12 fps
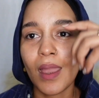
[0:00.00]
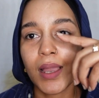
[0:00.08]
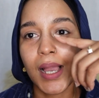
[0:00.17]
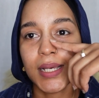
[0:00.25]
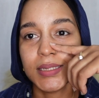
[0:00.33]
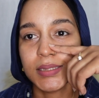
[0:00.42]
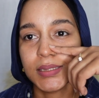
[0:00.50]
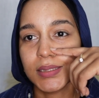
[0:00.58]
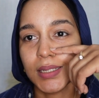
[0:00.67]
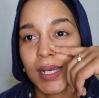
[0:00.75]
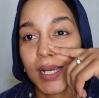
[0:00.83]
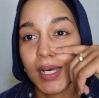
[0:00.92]
Guys,
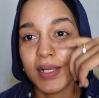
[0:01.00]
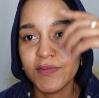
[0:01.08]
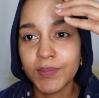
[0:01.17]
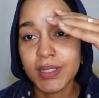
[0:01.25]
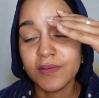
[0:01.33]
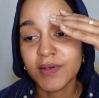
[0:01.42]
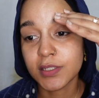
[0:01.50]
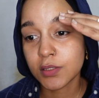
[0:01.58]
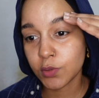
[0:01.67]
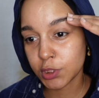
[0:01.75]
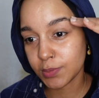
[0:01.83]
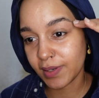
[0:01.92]
I can't even believe I just
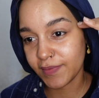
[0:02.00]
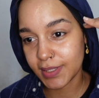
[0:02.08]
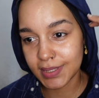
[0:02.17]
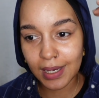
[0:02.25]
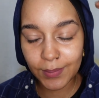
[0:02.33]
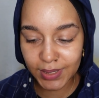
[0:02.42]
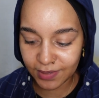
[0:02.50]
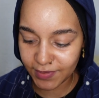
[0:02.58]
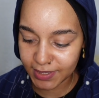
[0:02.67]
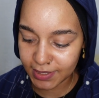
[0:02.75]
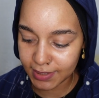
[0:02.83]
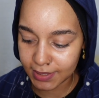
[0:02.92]
washed my face. I can't believe I
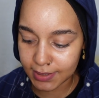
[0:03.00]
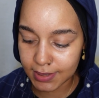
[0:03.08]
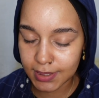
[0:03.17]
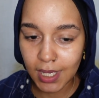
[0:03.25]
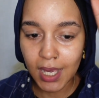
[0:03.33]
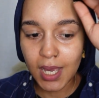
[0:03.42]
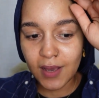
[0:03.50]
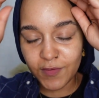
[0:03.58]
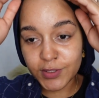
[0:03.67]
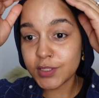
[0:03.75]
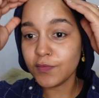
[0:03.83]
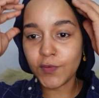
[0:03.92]
did this.
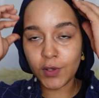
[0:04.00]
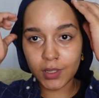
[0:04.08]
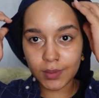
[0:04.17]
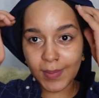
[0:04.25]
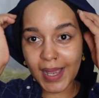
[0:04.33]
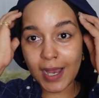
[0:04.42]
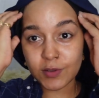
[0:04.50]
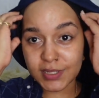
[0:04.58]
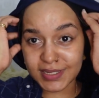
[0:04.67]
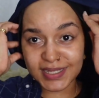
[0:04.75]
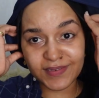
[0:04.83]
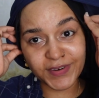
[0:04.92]
First of all, my house
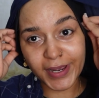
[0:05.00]
is never